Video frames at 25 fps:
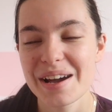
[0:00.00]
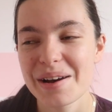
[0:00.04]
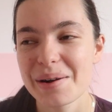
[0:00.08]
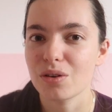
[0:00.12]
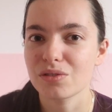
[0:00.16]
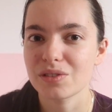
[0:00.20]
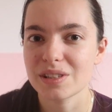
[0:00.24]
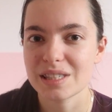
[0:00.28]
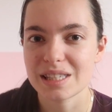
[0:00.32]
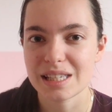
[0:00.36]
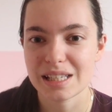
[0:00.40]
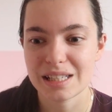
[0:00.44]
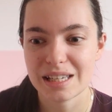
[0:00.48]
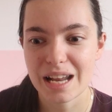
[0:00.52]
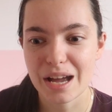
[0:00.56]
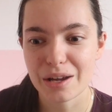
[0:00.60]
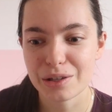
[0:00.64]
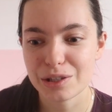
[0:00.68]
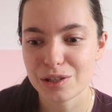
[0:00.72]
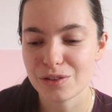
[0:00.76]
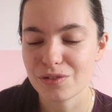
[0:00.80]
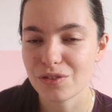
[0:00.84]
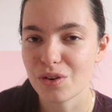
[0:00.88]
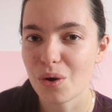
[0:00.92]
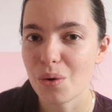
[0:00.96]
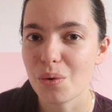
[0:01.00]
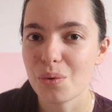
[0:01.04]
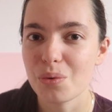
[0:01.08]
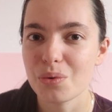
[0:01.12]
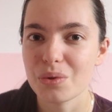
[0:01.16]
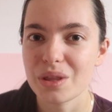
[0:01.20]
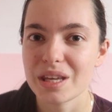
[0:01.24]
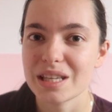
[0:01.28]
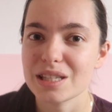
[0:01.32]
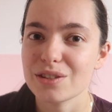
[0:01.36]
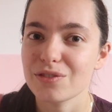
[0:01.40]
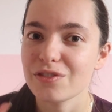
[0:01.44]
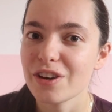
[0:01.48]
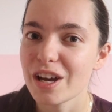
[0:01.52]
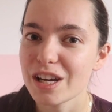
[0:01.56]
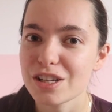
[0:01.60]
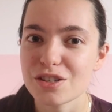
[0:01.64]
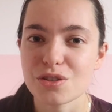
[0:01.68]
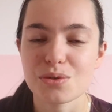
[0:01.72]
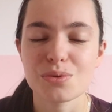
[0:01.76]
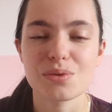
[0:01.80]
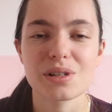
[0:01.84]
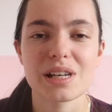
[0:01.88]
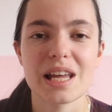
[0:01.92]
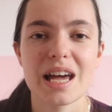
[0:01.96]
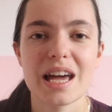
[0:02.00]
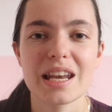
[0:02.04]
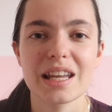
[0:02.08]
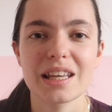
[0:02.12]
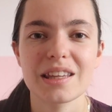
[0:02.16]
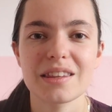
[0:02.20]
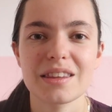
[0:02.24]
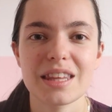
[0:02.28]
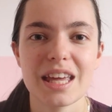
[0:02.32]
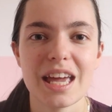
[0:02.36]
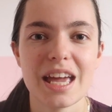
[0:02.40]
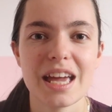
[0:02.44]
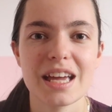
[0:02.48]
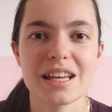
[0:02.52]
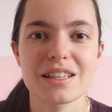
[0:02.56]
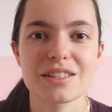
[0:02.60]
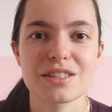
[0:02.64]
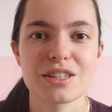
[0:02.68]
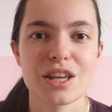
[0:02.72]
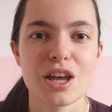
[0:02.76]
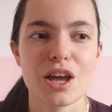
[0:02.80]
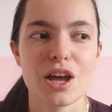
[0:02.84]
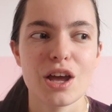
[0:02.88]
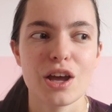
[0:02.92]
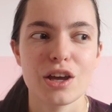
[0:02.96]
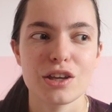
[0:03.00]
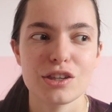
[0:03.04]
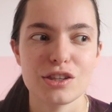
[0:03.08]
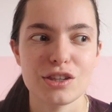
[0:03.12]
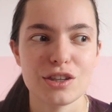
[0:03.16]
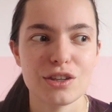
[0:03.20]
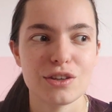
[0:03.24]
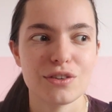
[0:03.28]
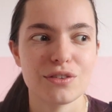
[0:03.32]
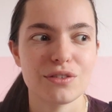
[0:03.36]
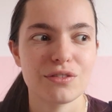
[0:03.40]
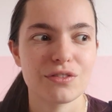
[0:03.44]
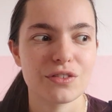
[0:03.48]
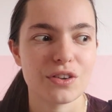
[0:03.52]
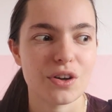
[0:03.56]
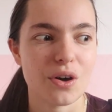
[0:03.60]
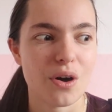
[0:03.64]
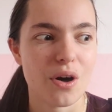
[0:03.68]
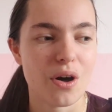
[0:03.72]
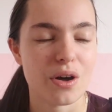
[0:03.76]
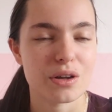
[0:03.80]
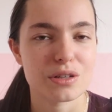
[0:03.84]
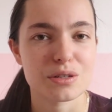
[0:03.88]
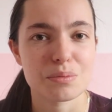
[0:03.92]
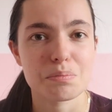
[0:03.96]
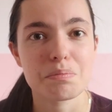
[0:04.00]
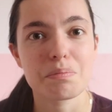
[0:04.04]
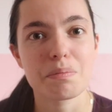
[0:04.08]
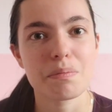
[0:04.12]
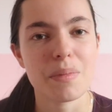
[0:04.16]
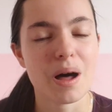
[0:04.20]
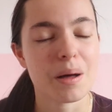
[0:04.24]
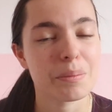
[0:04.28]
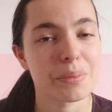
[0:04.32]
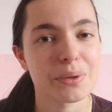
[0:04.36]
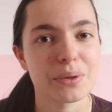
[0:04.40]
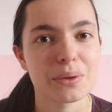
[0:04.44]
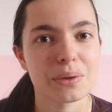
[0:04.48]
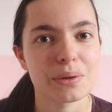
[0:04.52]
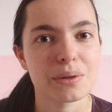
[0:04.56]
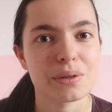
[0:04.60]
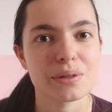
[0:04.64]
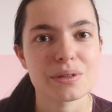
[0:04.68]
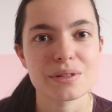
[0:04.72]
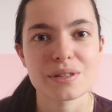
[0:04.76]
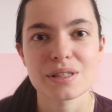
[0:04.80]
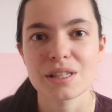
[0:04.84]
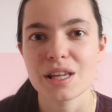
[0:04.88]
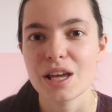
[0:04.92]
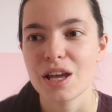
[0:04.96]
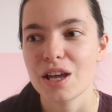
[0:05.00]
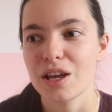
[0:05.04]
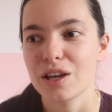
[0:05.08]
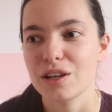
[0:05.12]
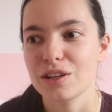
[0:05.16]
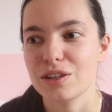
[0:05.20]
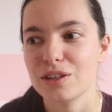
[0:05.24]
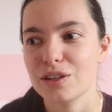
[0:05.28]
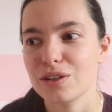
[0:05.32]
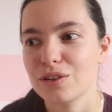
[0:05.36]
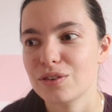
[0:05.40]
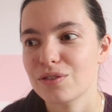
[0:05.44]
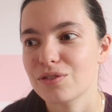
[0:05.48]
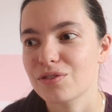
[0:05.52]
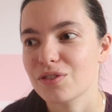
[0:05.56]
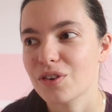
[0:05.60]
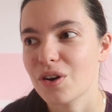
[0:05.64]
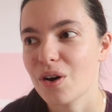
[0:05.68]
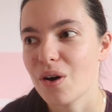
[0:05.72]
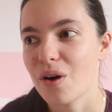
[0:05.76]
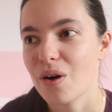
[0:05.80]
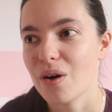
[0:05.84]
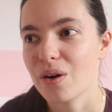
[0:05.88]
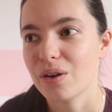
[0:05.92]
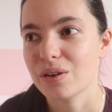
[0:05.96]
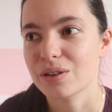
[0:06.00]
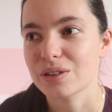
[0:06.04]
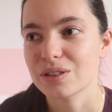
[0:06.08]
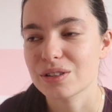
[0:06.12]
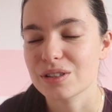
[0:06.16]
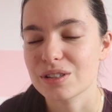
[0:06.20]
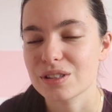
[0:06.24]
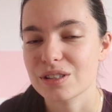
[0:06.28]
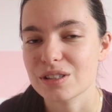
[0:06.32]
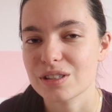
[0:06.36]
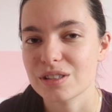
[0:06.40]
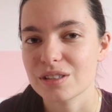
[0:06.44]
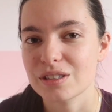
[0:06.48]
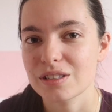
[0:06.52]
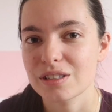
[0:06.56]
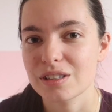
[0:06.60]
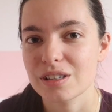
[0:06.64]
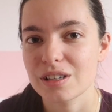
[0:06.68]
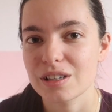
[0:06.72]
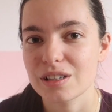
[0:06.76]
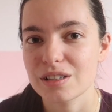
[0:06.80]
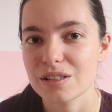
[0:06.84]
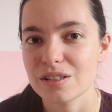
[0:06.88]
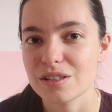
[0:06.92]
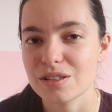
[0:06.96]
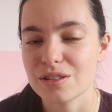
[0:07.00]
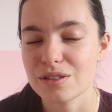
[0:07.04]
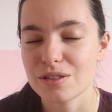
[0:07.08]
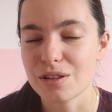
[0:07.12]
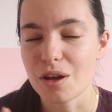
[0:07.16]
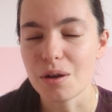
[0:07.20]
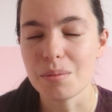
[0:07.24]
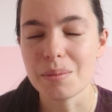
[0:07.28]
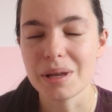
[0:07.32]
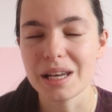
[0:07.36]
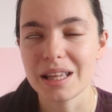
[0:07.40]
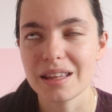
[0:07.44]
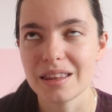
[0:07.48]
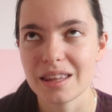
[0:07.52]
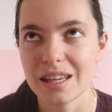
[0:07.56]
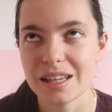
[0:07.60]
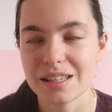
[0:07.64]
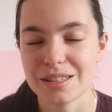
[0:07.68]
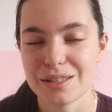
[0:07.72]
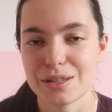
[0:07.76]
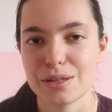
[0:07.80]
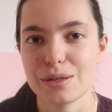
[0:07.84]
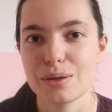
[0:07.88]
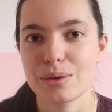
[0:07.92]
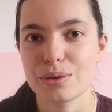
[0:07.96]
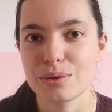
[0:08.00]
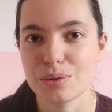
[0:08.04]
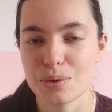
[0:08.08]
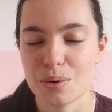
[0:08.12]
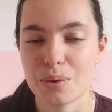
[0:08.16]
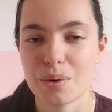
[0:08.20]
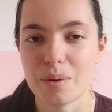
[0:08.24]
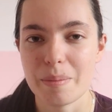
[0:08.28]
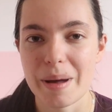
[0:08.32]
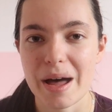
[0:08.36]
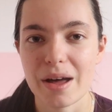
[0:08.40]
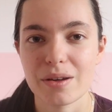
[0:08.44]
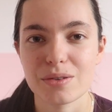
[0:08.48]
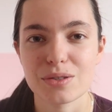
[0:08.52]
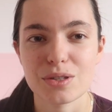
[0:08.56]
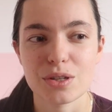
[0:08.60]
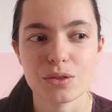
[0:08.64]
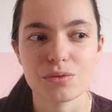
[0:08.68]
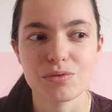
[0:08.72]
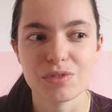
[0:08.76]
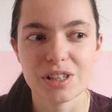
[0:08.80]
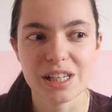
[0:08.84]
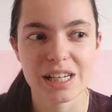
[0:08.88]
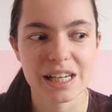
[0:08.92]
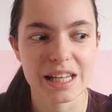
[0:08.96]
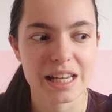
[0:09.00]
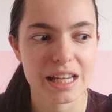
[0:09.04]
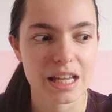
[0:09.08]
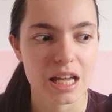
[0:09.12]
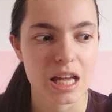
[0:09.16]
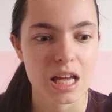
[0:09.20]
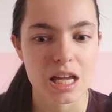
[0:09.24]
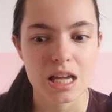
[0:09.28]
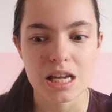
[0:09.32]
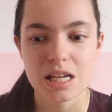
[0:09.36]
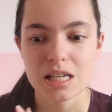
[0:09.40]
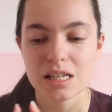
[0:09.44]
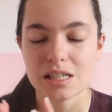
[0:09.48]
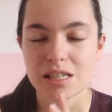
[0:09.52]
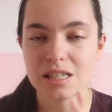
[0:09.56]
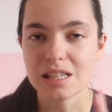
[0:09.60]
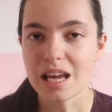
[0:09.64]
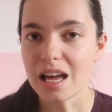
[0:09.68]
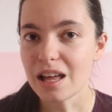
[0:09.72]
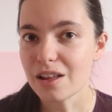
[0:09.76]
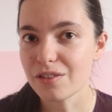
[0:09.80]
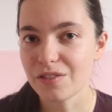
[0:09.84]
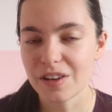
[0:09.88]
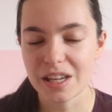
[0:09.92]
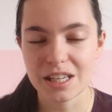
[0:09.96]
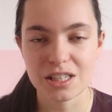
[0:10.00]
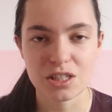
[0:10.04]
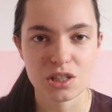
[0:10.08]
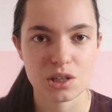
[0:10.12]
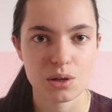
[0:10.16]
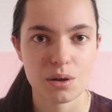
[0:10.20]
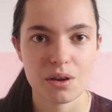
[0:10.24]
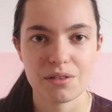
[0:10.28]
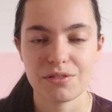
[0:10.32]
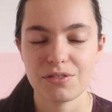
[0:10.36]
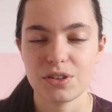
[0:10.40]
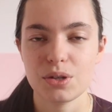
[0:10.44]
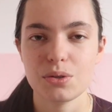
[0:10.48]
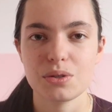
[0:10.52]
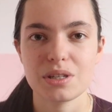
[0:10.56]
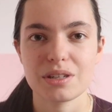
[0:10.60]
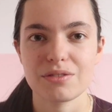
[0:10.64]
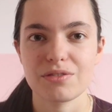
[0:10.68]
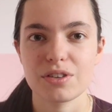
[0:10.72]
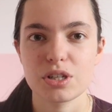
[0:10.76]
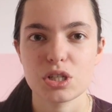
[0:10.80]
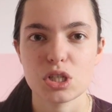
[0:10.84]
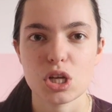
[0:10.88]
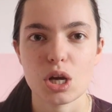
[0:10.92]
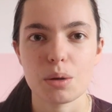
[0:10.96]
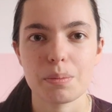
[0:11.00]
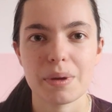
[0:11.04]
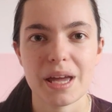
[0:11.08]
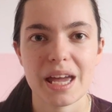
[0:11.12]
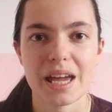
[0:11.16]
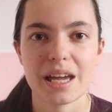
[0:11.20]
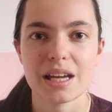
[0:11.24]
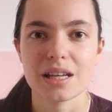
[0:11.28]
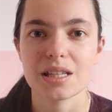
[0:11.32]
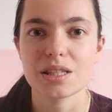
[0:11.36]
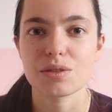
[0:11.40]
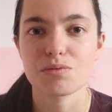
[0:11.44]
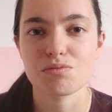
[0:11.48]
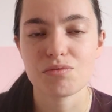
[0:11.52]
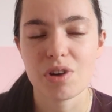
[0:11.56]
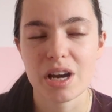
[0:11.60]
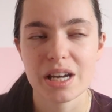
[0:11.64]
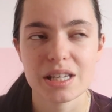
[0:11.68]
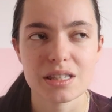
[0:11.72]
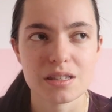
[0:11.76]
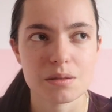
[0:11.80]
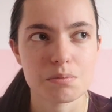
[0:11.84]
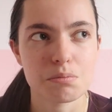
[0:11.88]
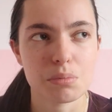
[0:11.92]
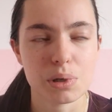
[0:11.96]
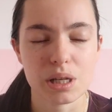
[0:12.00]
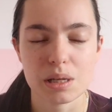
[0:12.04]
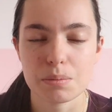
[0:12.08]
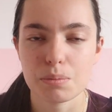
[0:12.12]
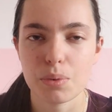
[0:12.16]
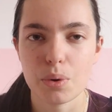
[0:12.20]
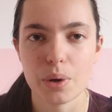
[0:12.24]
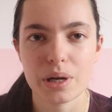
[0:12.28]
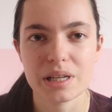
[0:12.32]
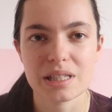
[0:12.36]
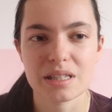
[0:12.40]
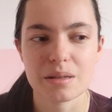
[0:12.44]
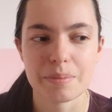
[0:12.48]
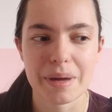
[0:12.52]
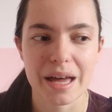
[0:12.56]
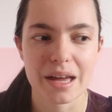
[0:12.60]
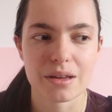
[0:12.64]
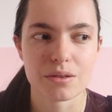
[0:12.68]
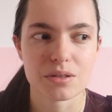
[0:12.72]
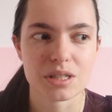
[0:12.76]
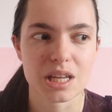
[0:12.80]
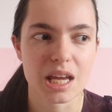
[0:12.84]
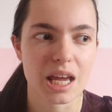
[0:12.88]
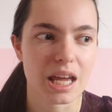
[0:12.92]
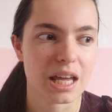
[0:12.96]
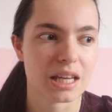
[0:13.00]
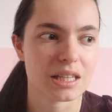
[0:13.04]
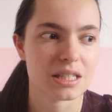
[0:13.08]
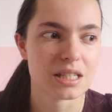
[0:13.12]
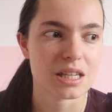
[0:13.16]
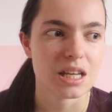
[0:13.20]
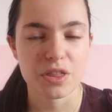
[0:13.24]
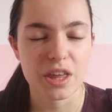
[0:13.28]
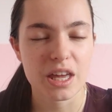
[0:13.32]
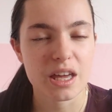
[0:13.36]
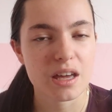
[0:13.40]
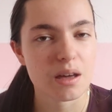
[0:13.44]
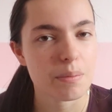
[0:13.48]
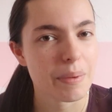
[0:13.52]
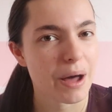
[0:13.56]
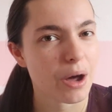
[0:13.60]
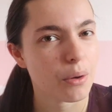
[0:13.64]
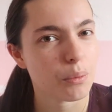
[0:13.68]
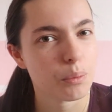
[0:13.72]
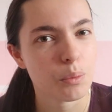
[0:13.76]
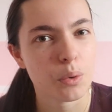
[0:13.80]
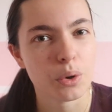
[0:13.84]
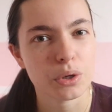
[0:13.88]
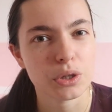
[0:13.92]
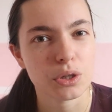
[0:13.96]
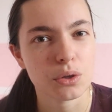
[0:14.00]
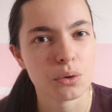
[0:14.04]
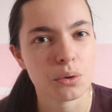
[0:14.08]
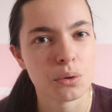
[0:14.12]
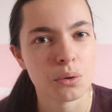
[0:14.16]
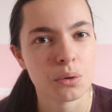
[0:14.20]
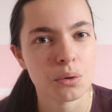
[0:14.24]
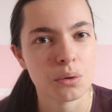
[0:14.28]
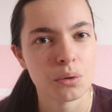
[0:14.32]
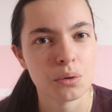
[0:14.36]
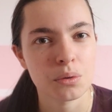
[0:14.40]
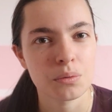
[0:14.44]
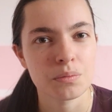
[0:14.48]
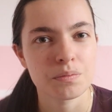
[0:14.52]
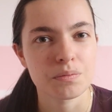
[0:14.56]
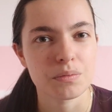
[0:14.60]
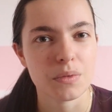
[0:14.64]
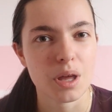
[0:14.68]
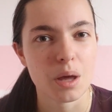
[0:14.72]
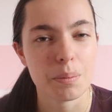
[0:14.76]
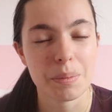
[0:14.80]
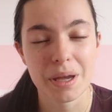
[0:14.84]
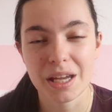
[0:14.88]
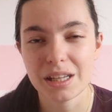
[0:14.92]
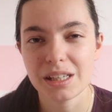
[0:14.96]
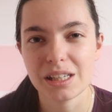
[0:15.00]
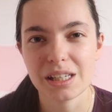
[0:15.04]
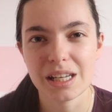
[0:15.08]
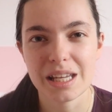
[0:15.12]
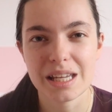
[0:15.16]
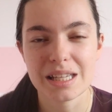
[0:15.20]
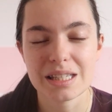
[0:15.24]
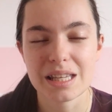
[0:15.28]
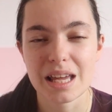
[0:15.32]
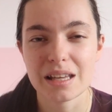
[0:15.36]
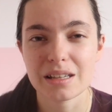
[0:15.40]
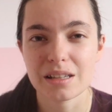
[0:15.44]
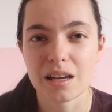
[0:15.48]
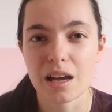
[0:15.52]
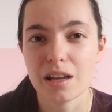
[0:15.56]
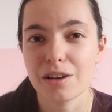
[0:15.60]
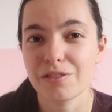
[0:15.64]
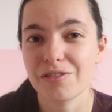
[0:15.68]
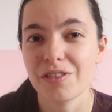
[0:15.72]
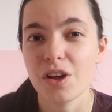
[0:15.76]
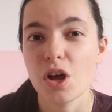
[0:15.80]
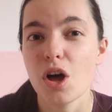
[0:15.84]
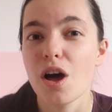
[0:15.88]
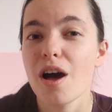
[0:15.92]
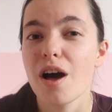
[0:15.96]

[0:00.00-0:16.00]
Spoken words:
Obviously now you've got all this virtual learning things, you've got bubbles, you've got so many things that you can talk about. So really delve into a few different topics, write some bullet points about it, think about what your opinion is and kind of